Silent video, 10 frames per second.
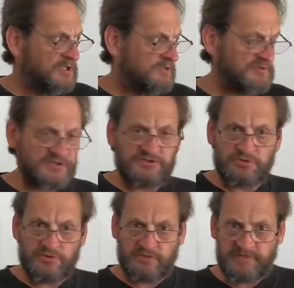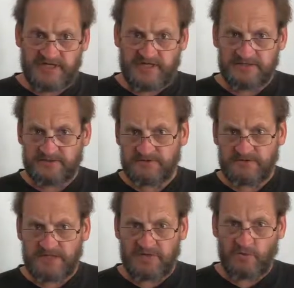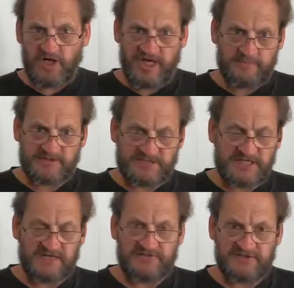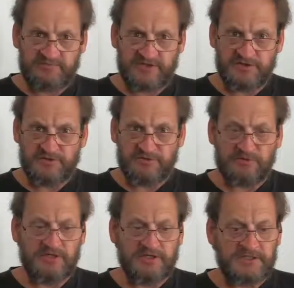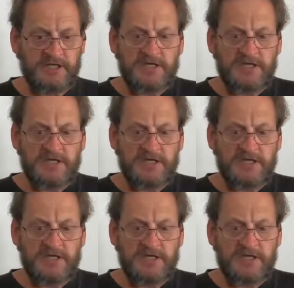I'm going to talk about what happens after you've been on a ride.